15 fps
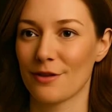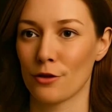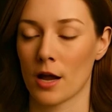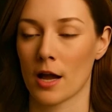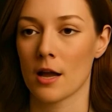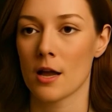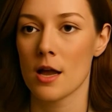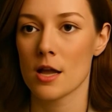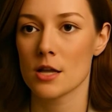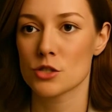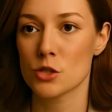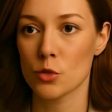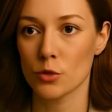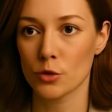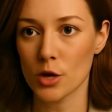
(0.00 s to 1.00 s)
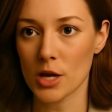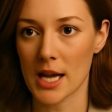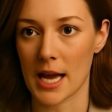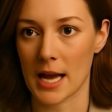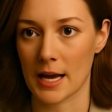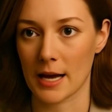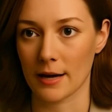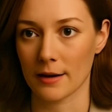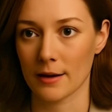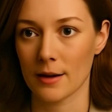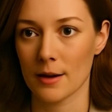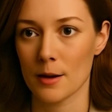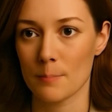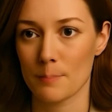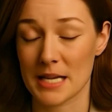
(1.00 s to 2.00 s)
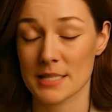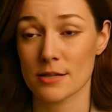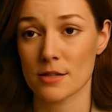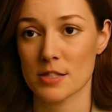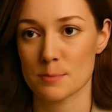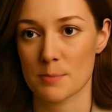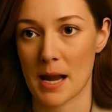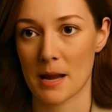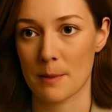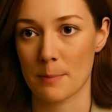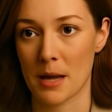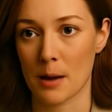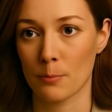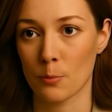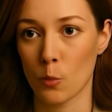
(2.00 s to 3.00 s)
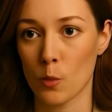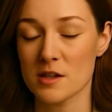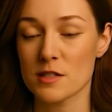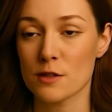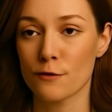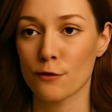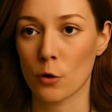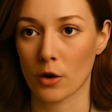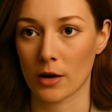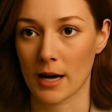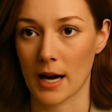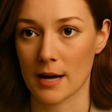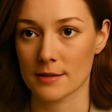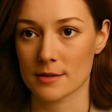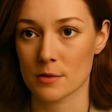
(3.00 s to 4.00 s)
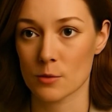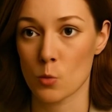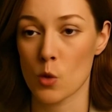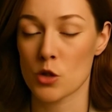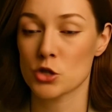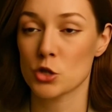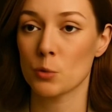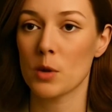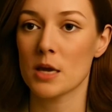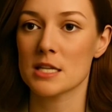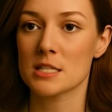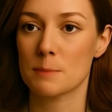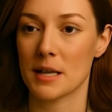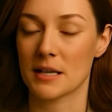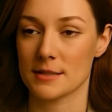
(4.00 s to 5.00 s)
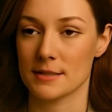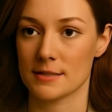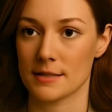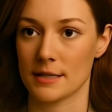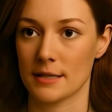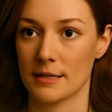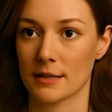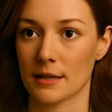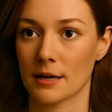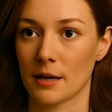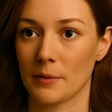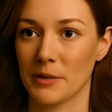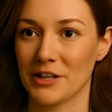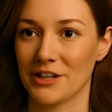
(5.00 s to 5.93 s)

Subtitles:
Okay, so looking ahead, based on this patent map, what's the forecast? What should we expect to see in the coming